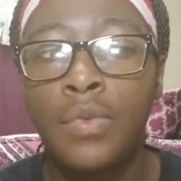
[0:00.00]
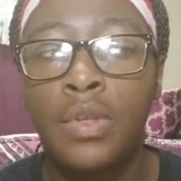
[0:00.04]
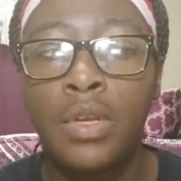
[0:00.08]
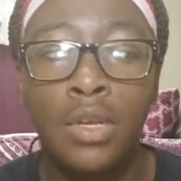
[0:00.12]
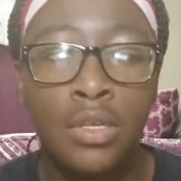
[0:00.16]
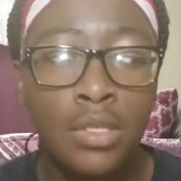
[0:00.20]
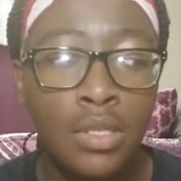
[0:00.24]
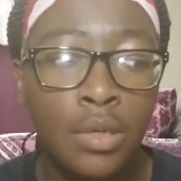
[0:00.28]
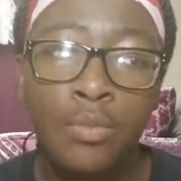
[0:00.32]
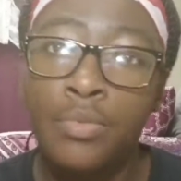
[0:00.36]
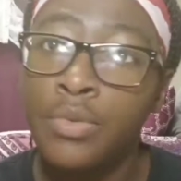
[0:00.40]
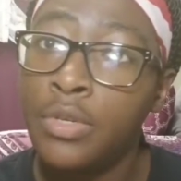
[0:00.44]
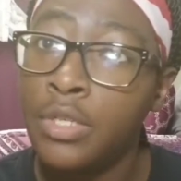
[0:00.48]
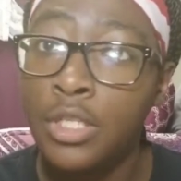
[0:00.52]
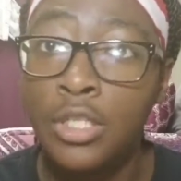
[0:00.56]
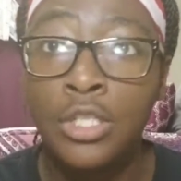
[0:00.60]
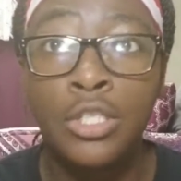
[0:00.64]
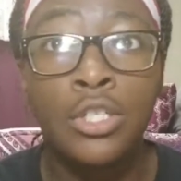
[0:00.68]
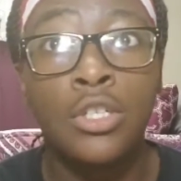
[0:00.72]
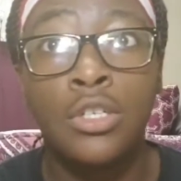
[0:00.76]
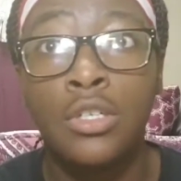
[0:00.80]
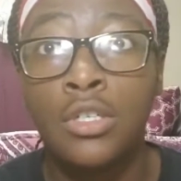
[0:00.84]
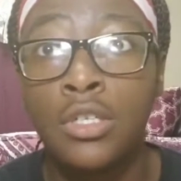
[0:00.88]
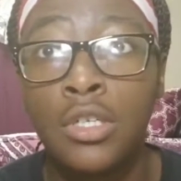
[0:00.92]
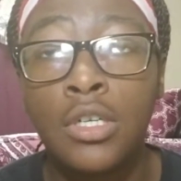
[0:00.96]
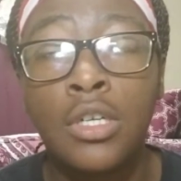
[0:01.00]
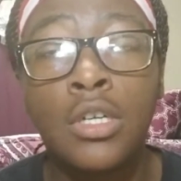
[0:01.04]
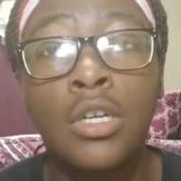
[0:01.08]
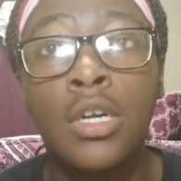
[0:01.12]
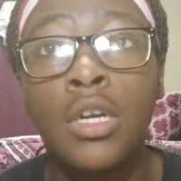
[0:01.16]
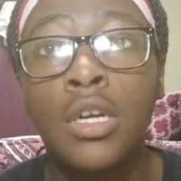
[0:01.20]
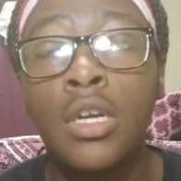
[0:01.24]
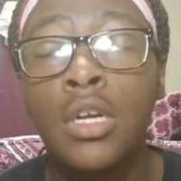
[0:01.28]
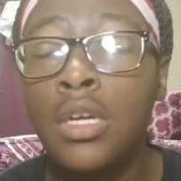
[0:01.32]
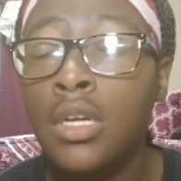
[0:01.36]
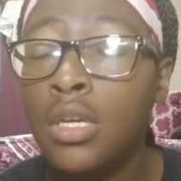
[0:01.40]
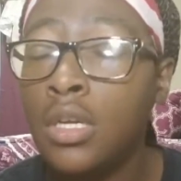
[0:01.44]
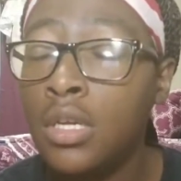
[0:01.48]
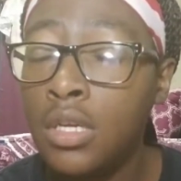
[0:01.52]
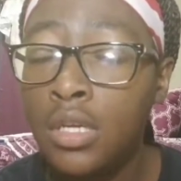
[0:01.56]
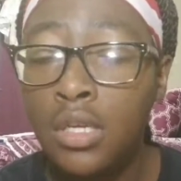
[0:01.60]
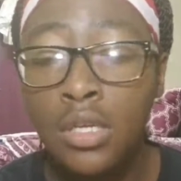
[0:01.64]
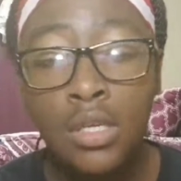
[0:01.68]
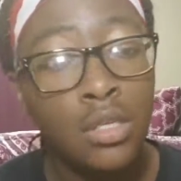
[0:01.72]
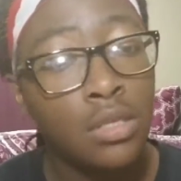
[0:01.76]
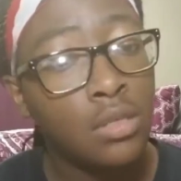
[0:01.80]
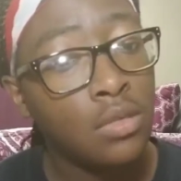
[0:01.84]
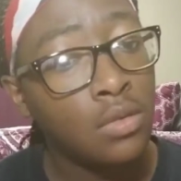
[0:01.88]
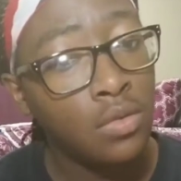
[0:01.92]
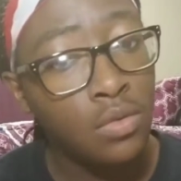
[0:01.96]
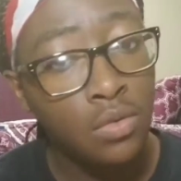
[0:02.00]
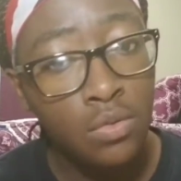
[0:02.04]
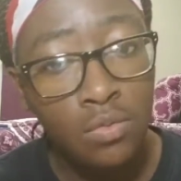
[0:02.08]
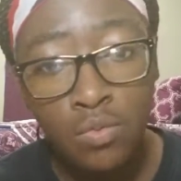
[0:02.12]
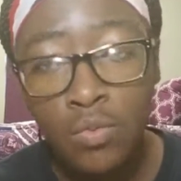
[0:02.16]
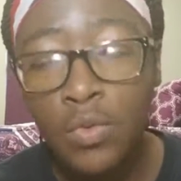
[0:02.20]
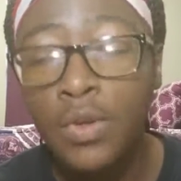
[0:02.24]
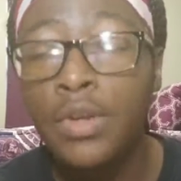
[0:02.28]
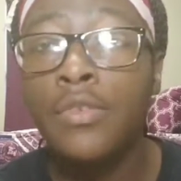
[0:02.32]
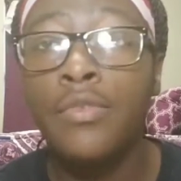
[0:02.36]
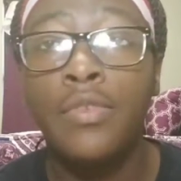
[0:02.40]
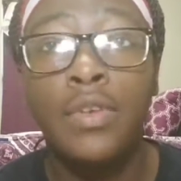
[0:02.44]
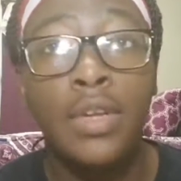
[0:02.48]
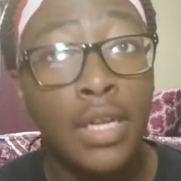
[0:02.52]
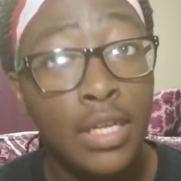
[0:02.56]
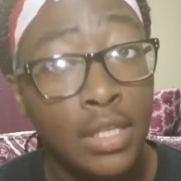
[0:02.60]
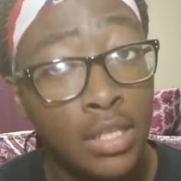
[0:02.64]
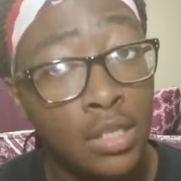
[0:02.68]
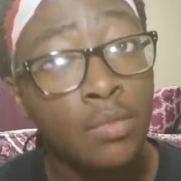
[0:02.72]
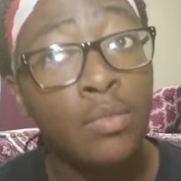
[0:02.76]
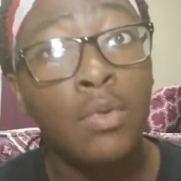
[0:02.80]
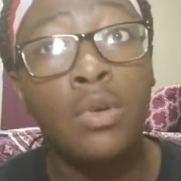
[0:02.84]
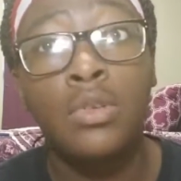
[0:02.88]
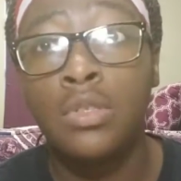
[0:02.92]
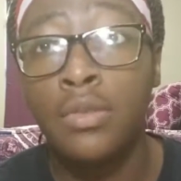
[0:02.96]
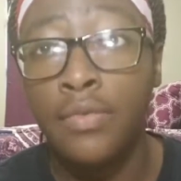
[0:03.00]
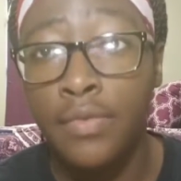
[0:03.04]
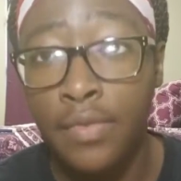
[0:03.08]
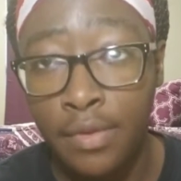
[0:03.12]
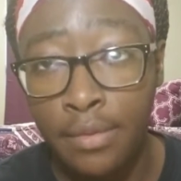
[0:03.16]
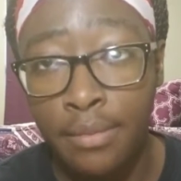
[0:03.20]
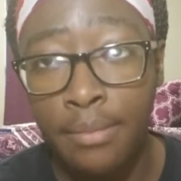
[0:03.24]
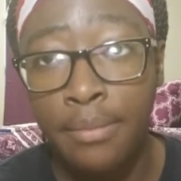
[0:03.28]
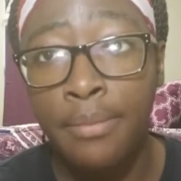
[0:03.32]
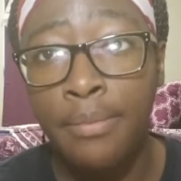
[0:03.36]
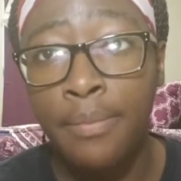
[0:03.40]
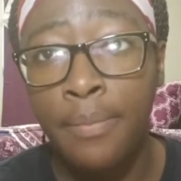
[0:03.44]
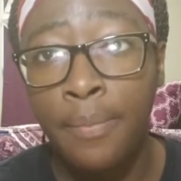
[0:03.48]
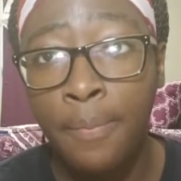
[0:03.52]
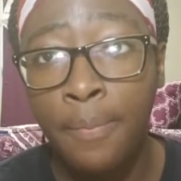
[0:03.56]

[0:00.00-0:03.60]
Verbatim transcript: Cause I'm pretty sure we can relate to most of them.